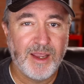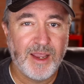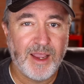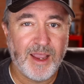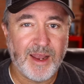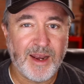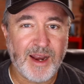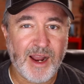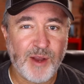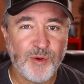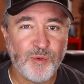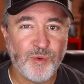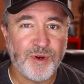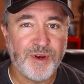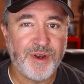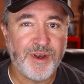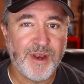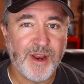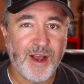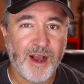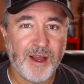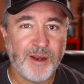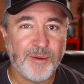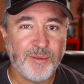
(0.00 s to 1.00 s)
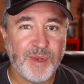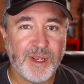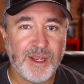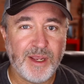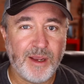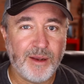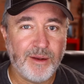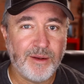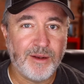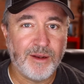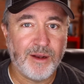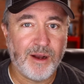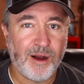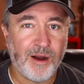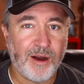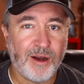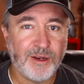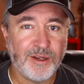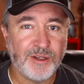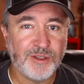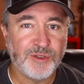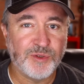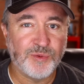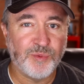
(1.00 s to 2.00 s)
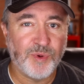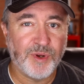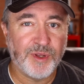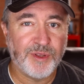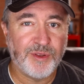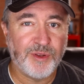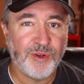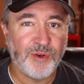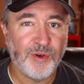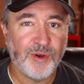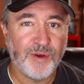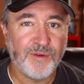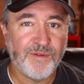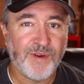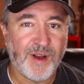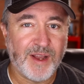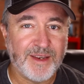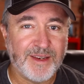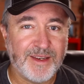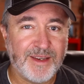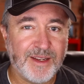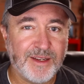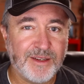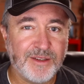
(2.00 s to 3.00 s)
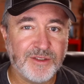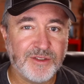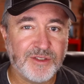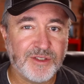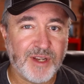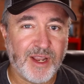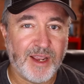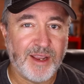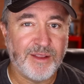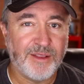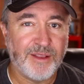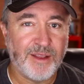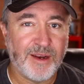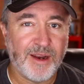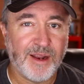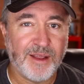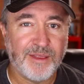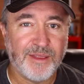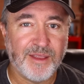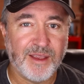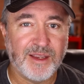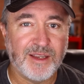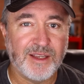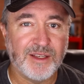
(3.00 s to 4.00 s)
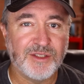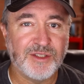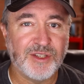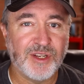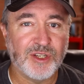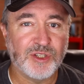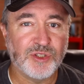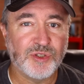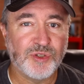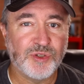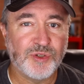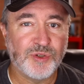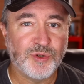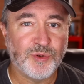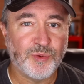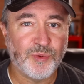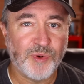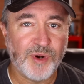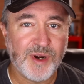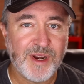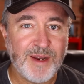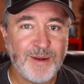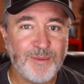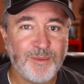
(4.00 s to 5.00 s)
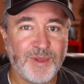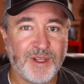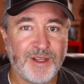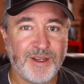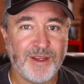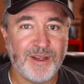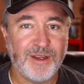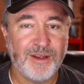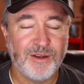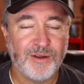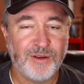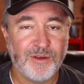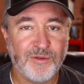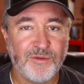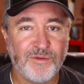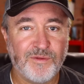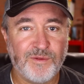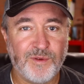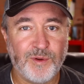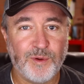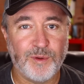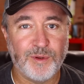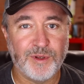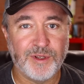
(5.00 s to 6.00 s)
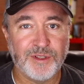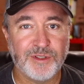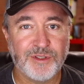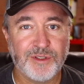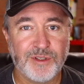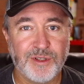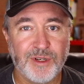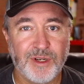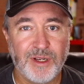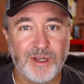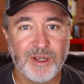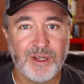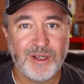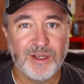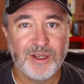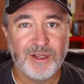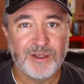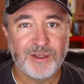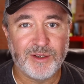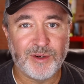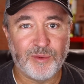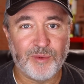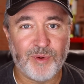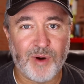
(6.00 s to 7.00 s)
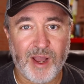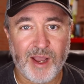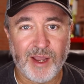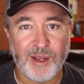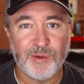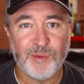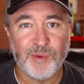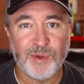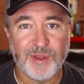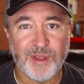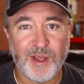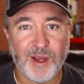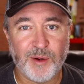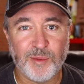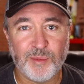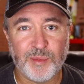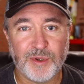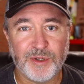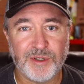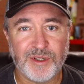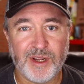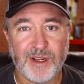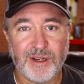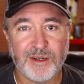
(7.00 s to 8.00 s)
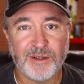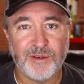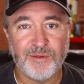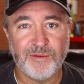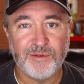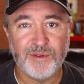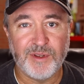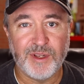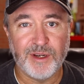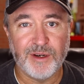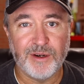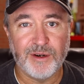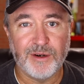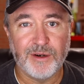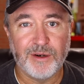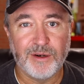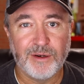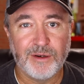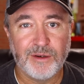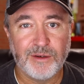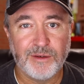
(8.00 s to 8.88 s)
And I would not be honest with you if I didn't say that I think it's extremely foolish to ride without protective gear.